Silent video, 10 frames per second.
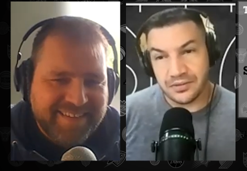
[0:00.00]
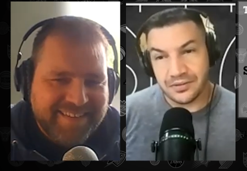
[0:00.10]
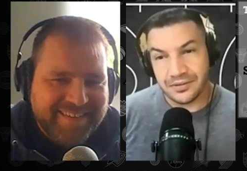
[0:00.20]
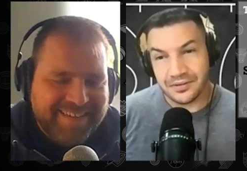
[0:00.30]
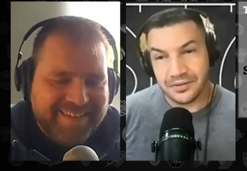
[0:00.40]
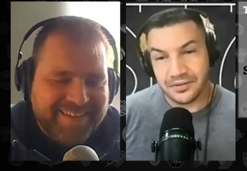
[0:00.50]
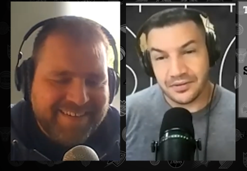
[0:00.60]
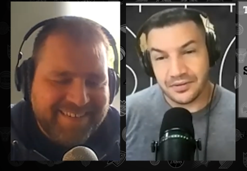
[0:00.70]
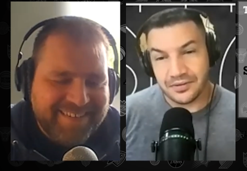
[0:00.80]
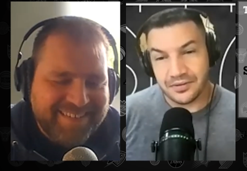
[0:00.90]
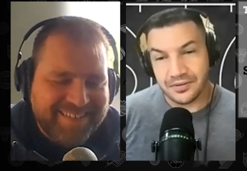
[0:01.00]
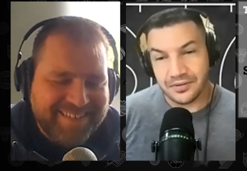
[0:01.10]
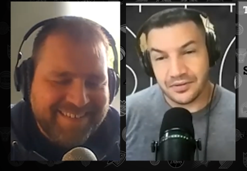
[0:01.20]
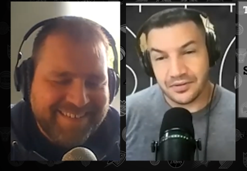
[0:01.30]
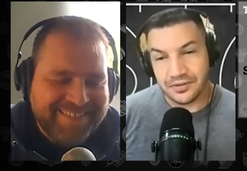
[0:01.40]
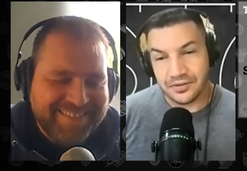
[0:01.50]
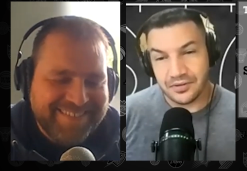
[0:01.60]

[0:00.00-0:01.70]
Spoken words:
(silence)